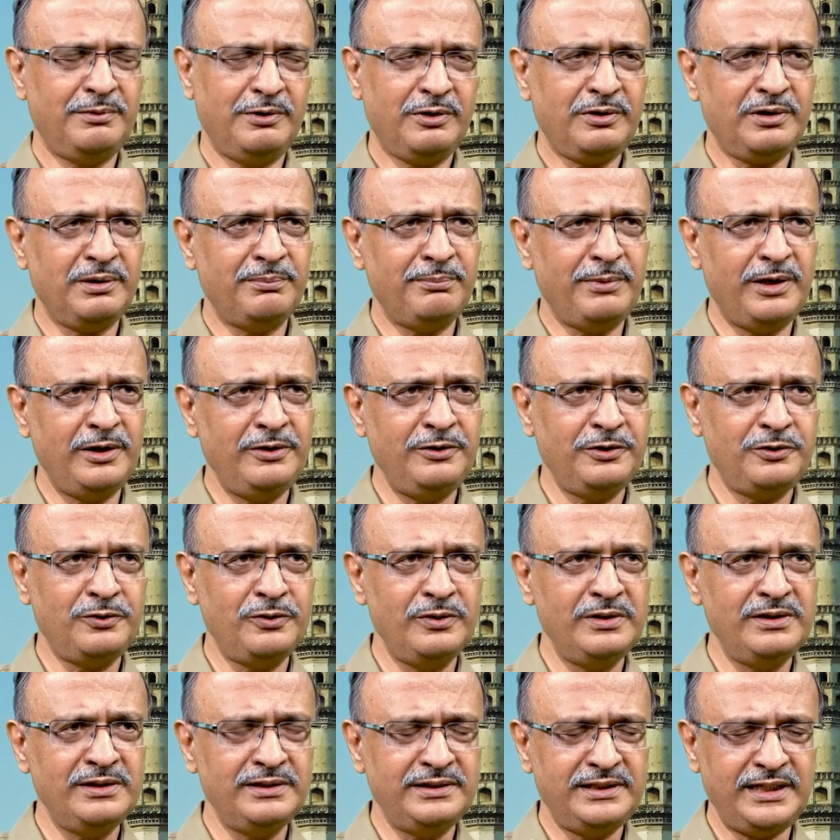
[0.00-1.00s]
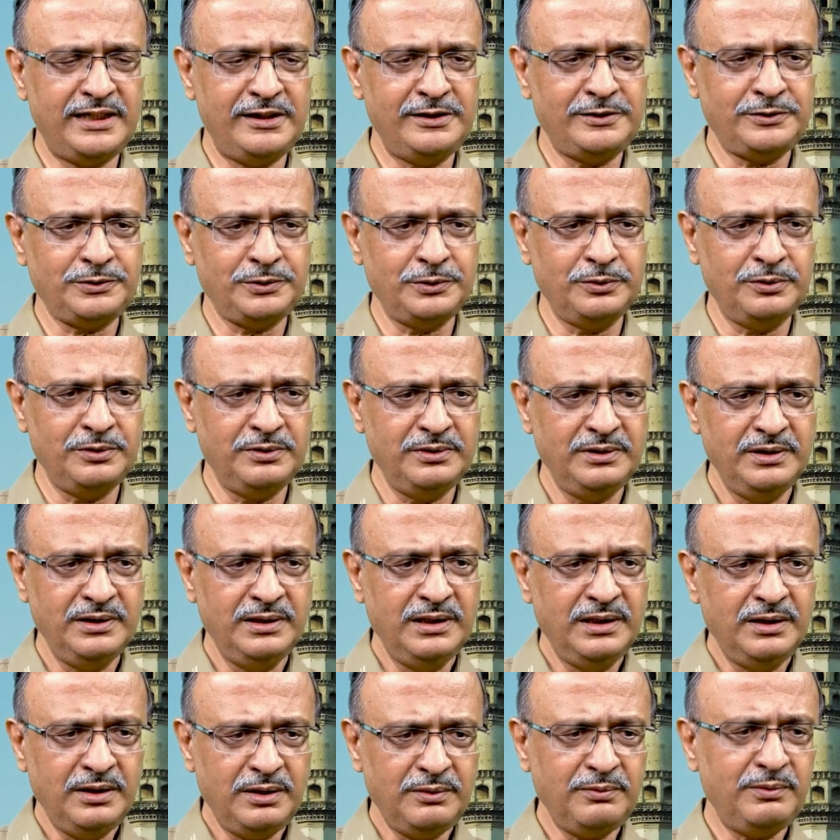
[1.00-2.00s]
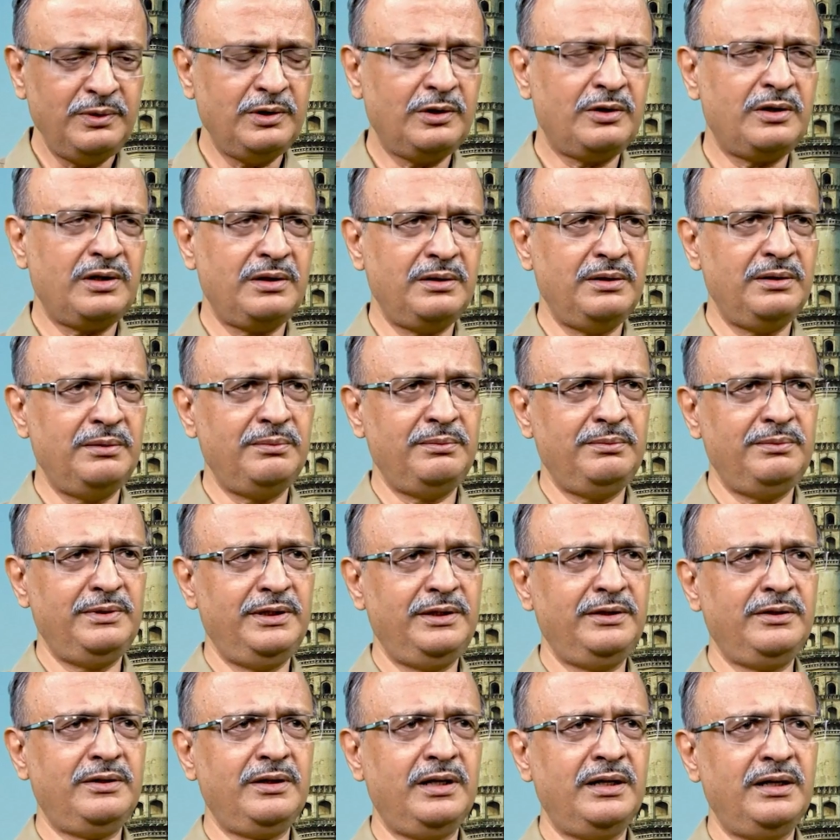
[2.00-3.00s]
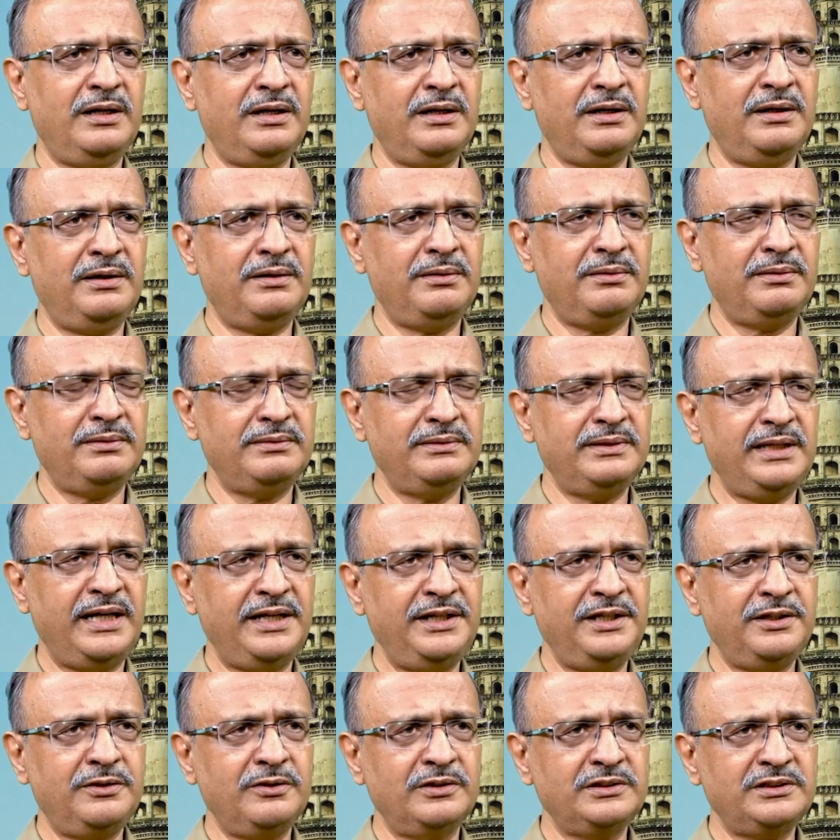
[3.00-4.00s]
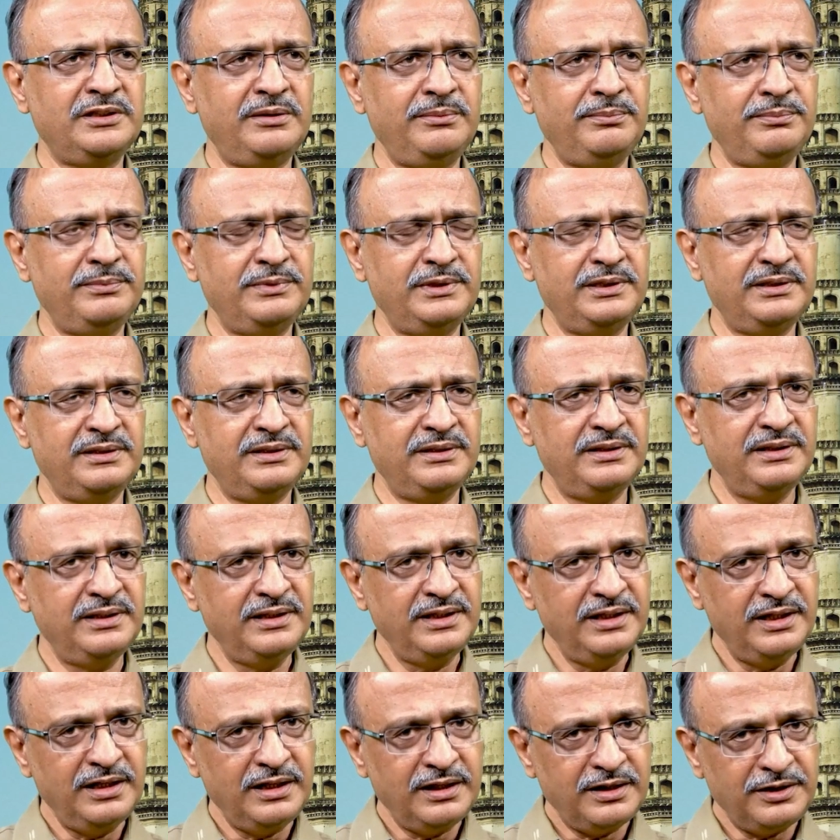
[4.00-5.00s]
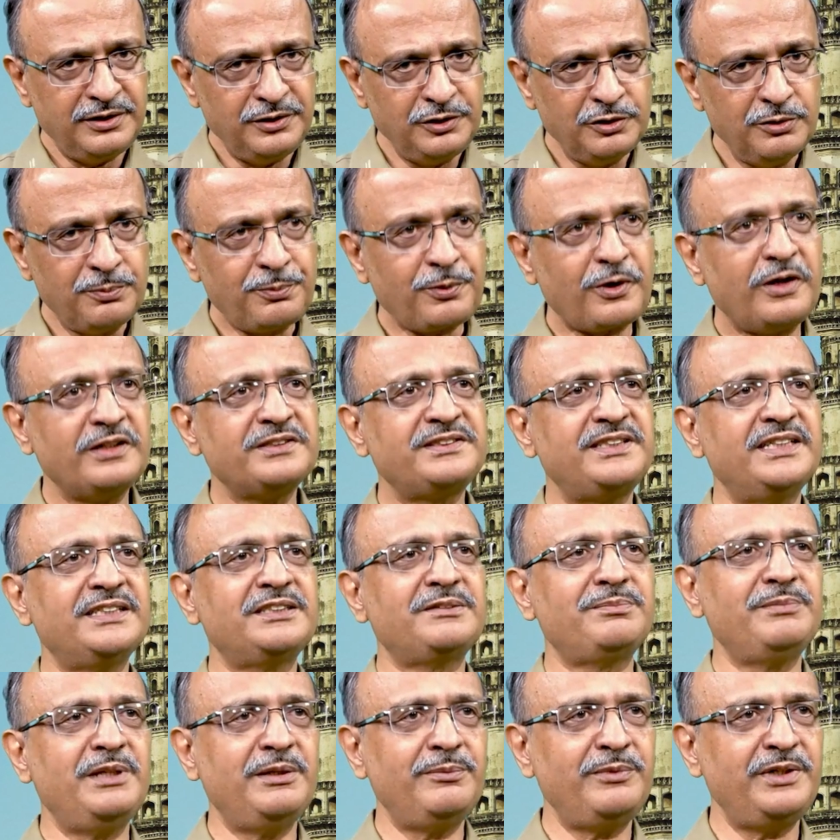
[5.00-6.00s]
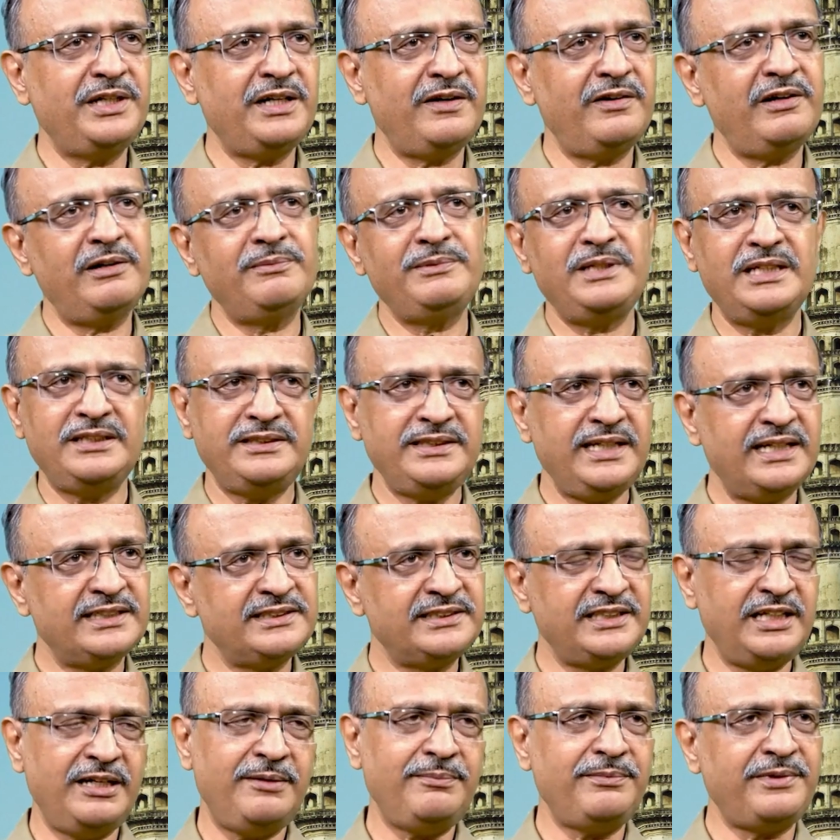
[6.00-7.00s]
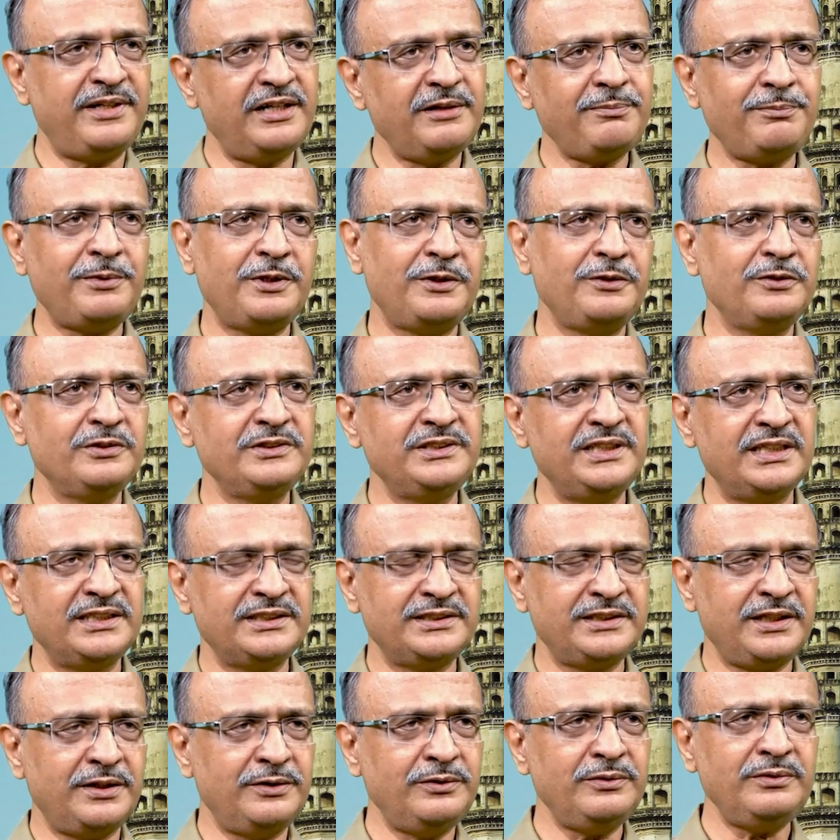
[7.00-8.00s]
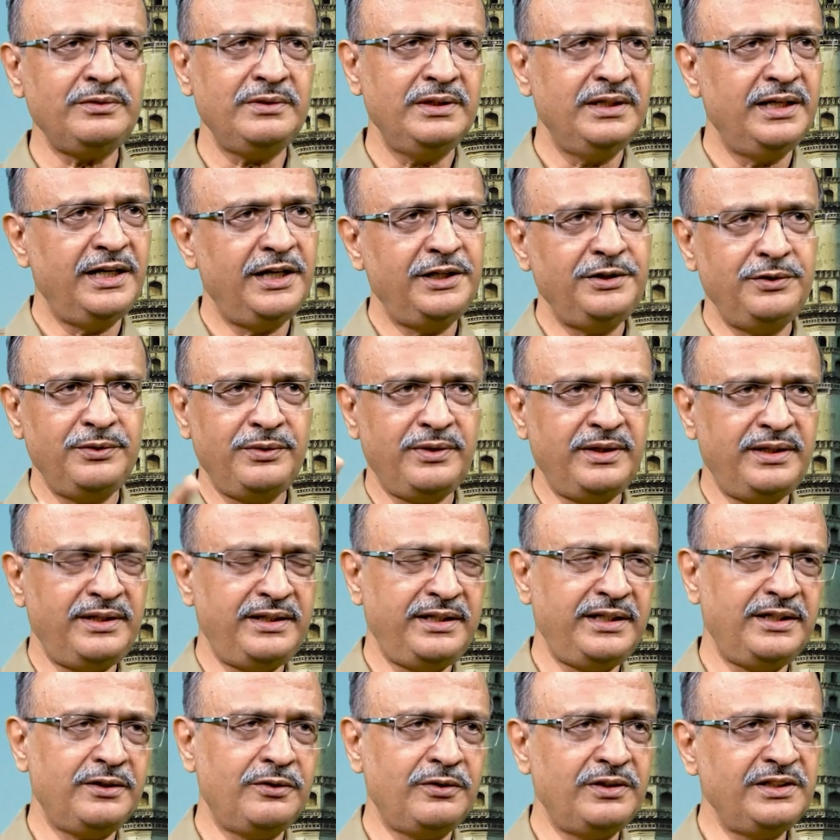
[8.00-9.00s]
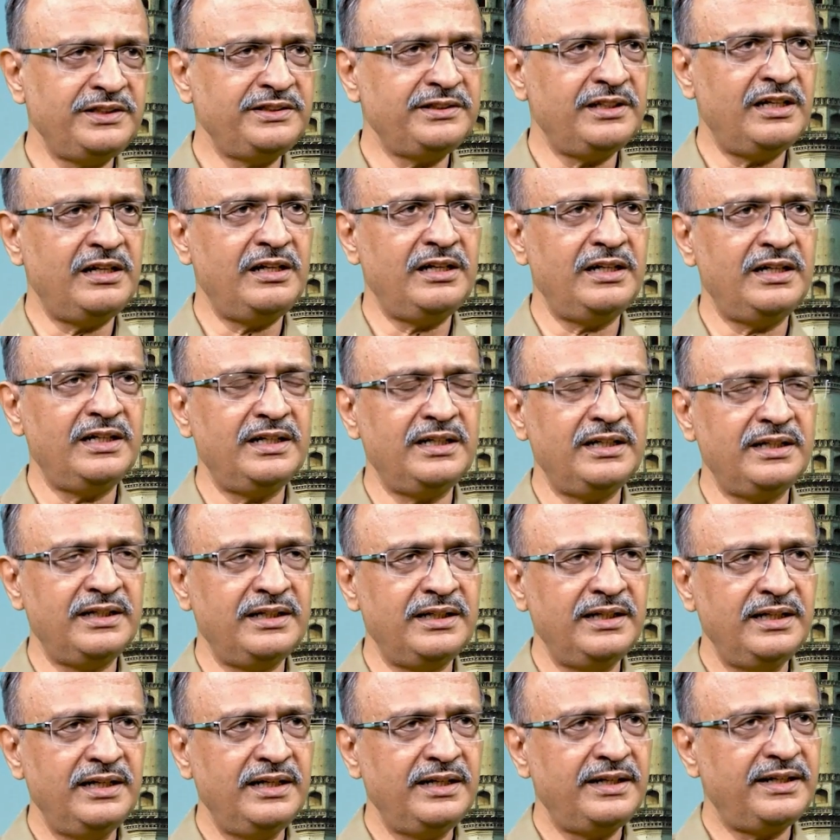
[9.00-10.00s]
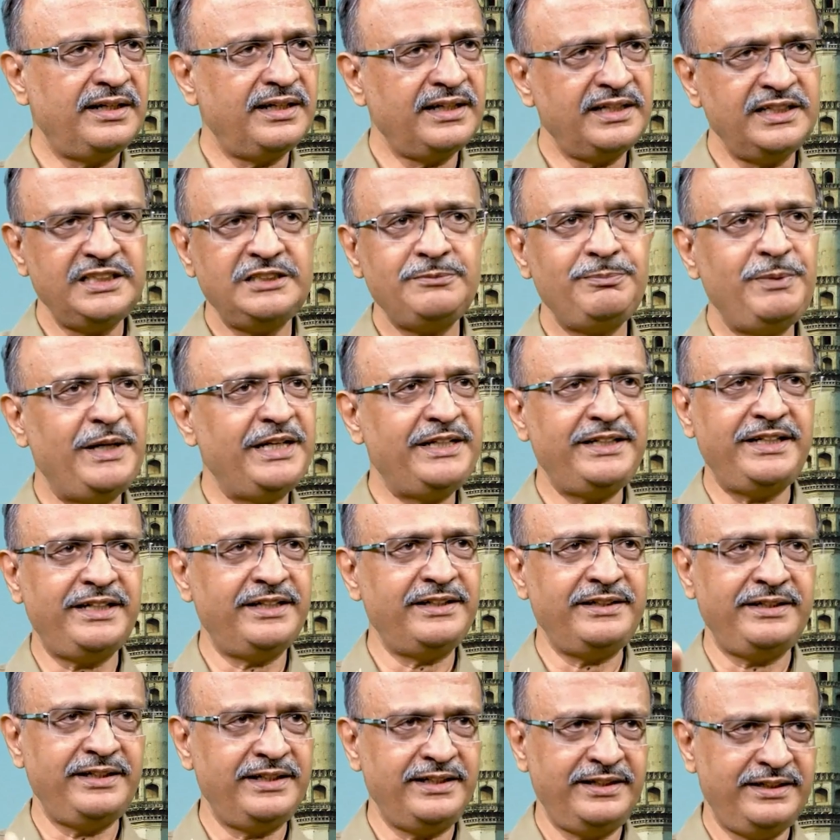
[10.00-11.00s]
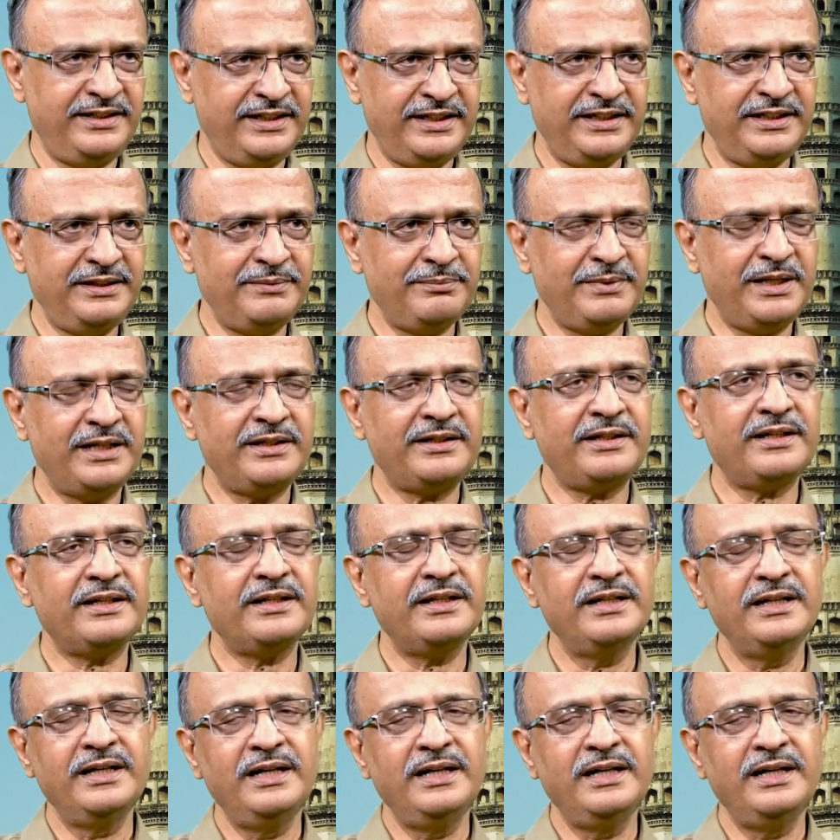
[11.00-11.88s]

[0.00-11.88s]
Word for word: oka molecule telusu inka dani kosam new process may develop just a same drug produce chestanu endukante original drug is patented ani mata